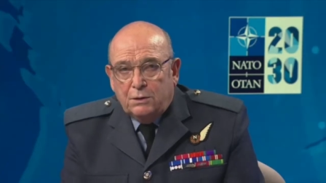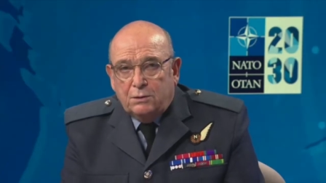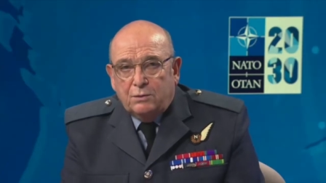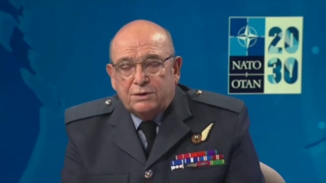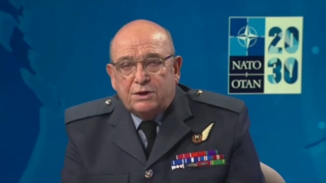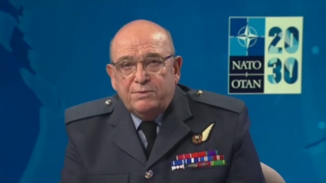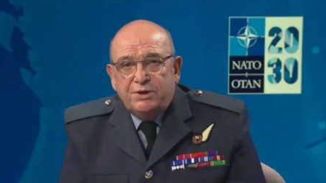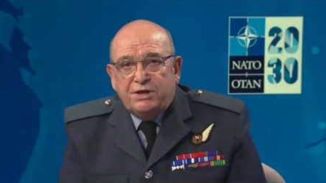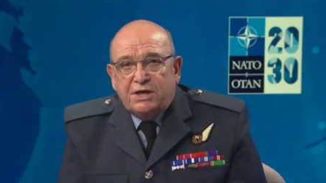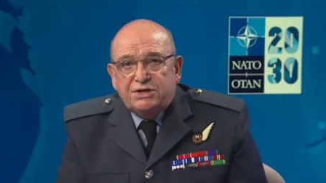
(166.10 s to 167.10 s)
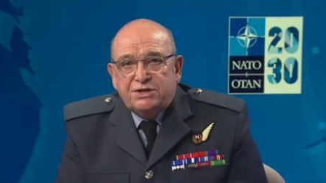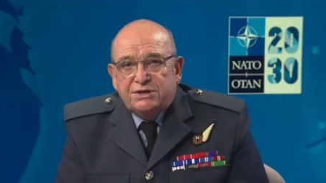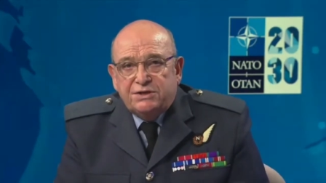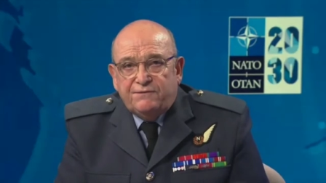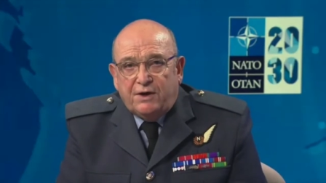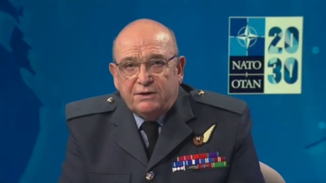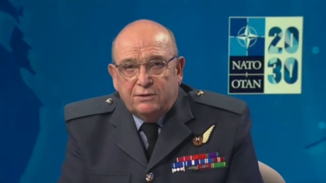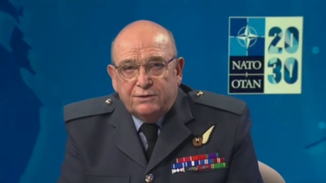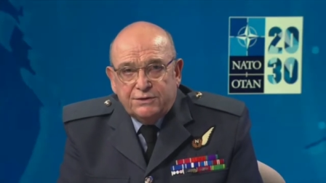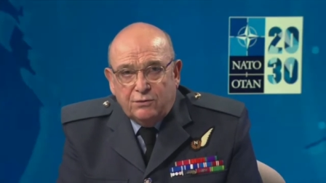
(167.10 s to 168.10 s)
Well, communications is
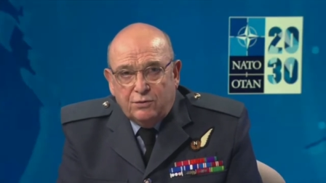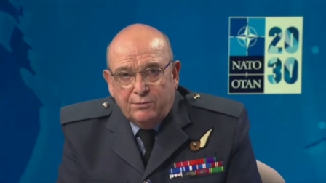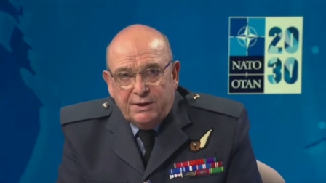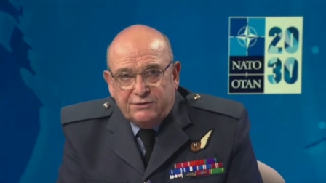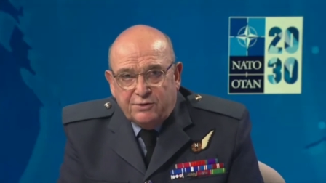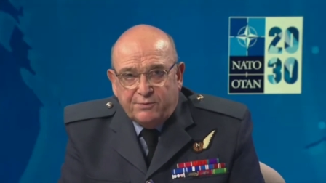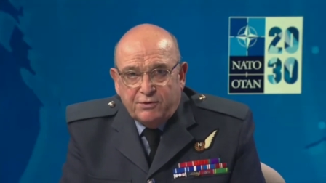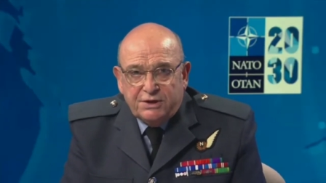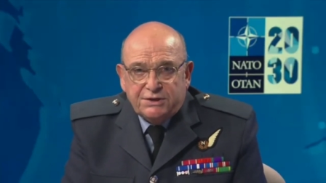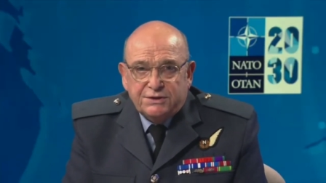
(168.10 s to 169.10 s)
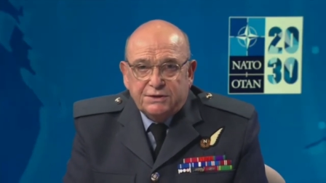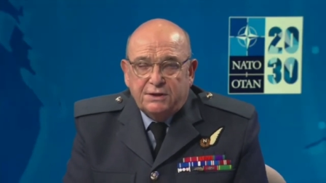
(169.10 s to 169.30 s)
vital to all military operations.